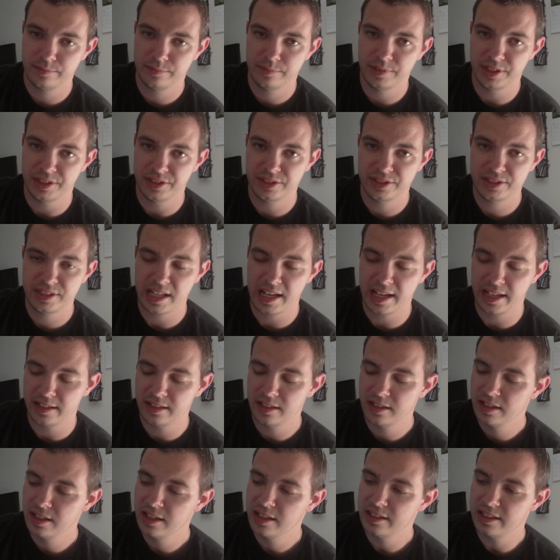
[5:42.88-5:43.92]
this scene.
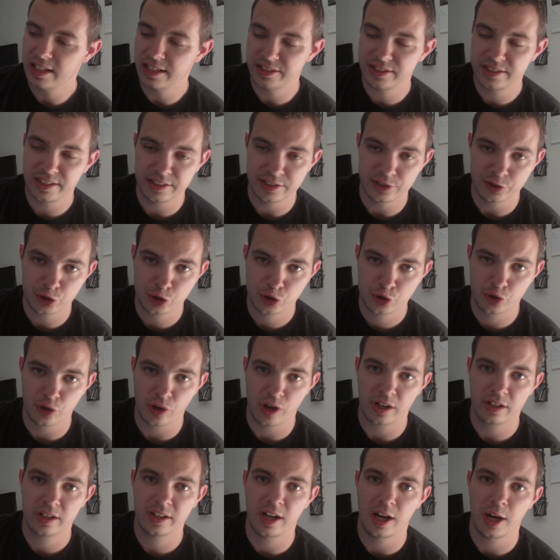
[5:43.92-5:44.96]
They see this
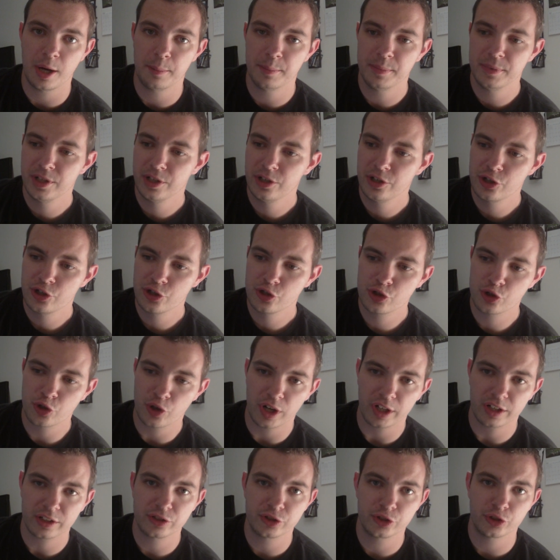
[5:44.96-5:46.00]
truck come.
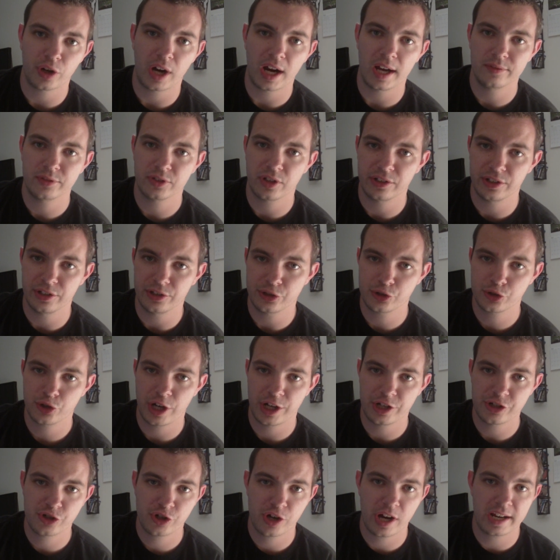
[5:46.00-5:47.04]
Truck drives onto the
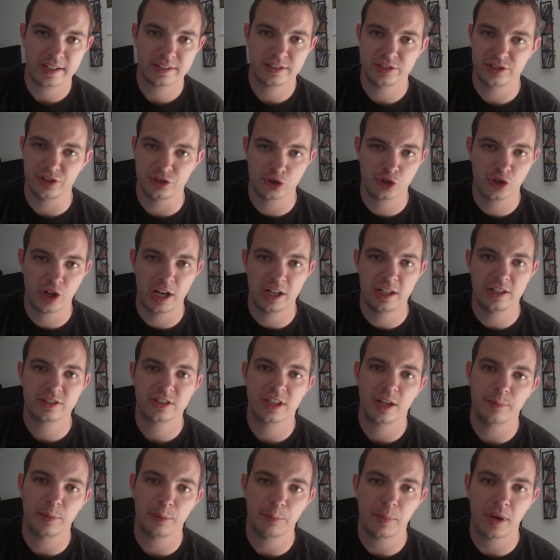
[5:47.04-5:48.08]
train tracks as a train is
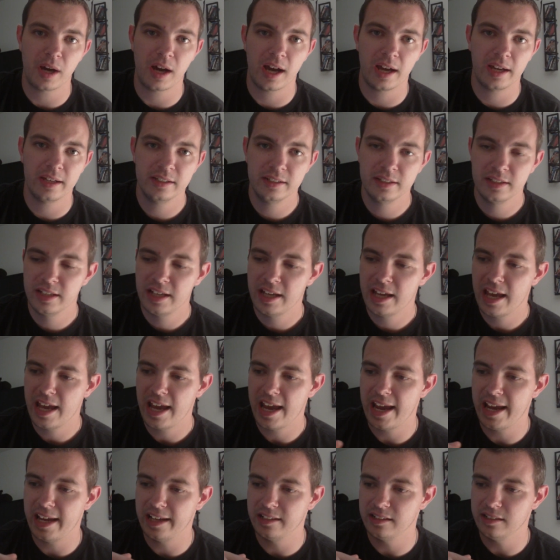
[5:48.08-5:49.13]
coming by,
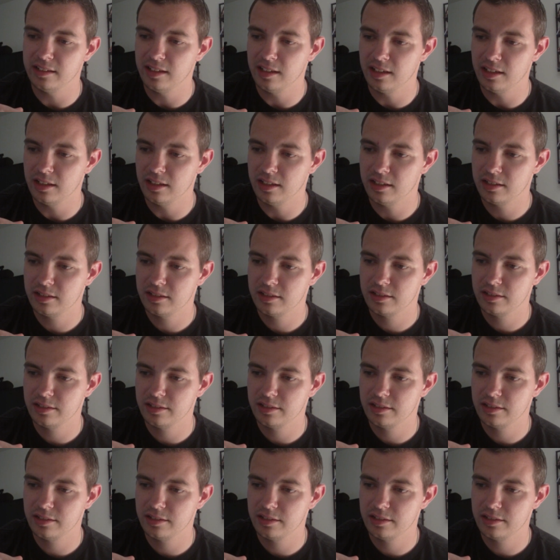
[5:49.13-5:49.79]
and the